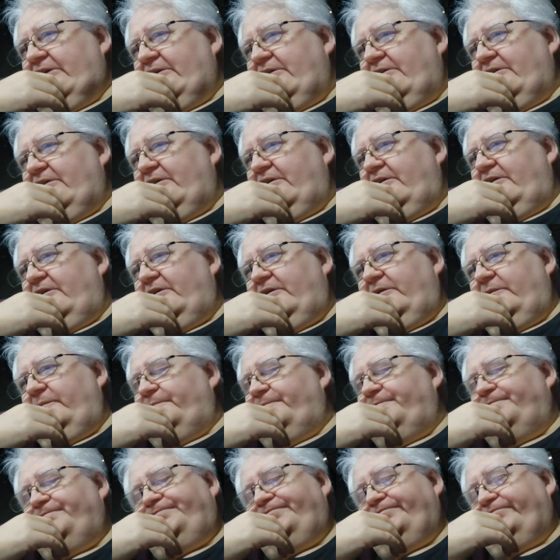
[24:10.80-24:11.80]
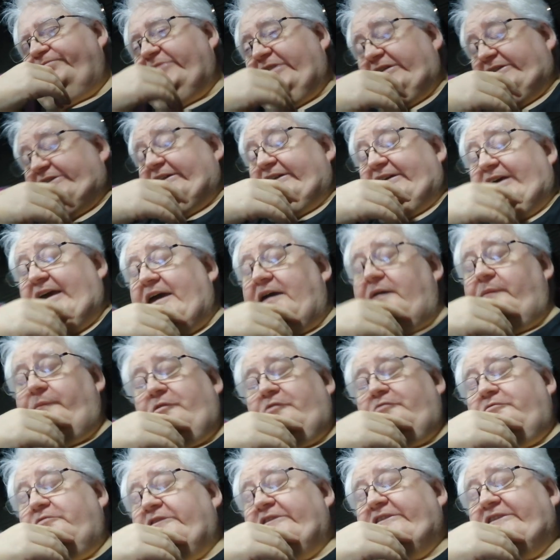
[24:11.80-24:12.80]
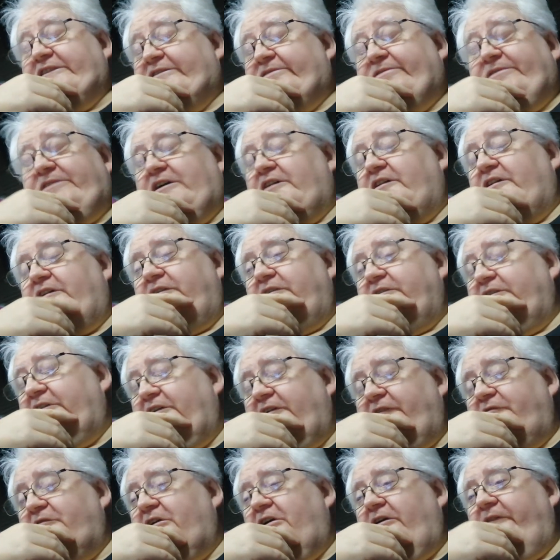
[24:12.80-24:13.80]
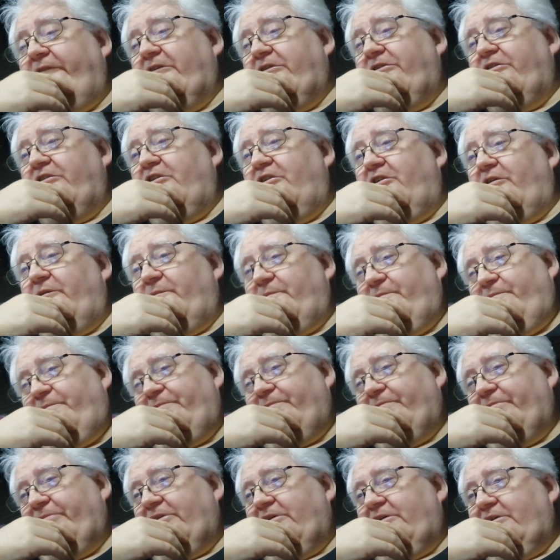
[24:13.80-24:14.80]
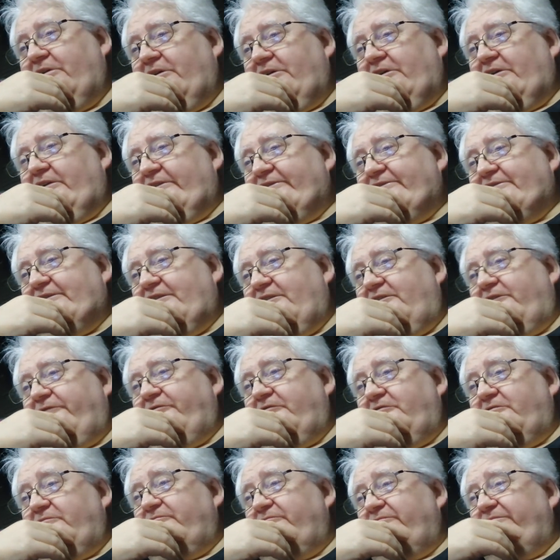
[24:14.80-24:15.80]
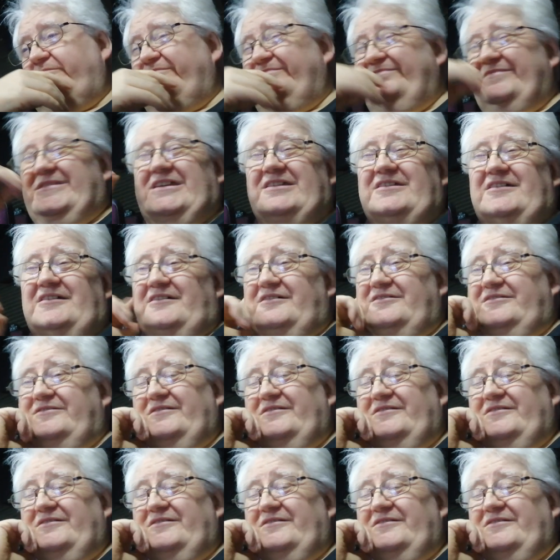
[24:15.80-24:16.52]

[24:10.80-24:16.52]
Um, it's a gamble, it's and I'd rather not. So I thought, you know,